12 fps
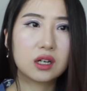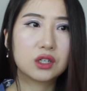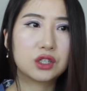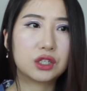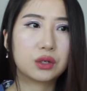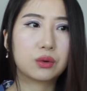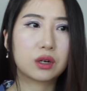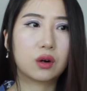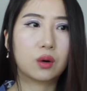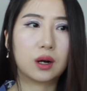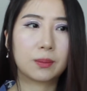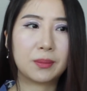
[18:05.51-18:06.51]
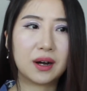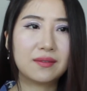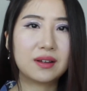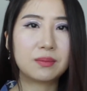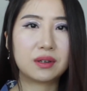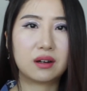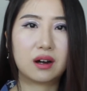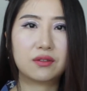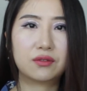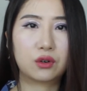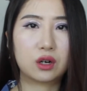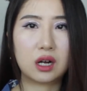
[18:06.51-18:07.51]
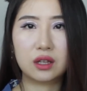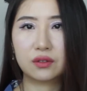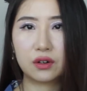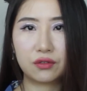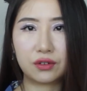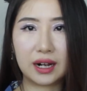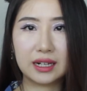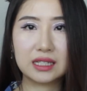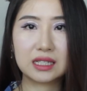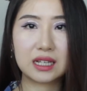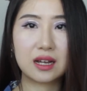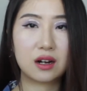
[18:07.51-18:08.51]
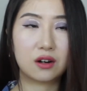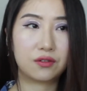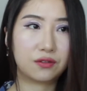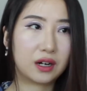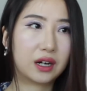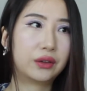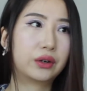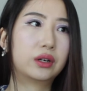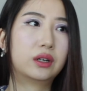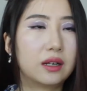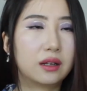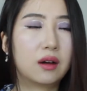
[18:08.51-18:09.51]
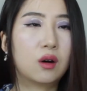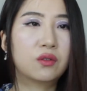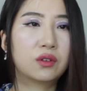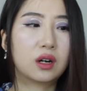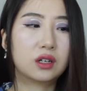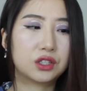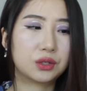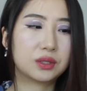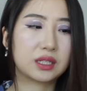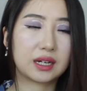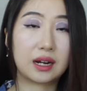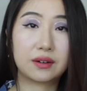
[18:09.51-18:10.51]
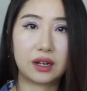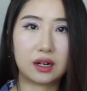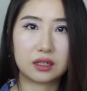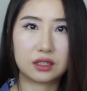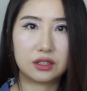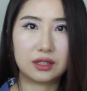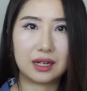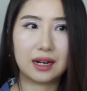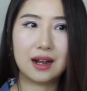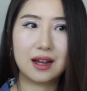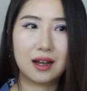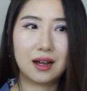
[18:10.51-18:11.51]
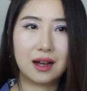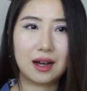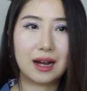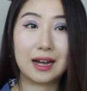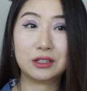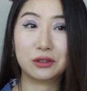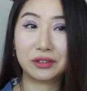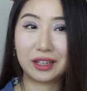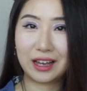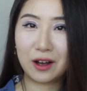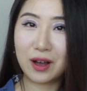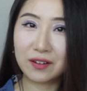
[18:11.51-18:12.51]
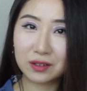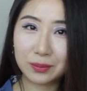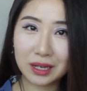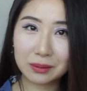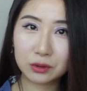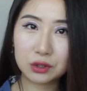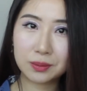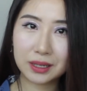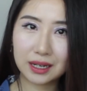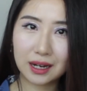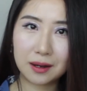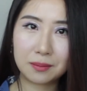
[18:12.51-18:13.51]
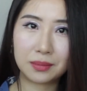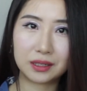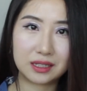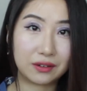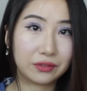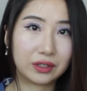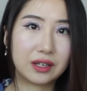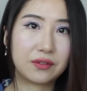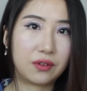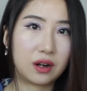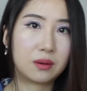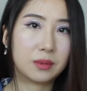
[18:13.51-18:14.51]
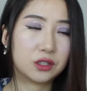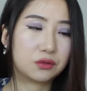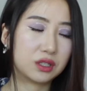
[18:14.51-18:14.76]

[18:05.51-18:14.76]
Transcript: She would go above and beyond for all of her friends, her father, and overall she was the kind of character that I don't think I'll ever be able to become, but definitely very much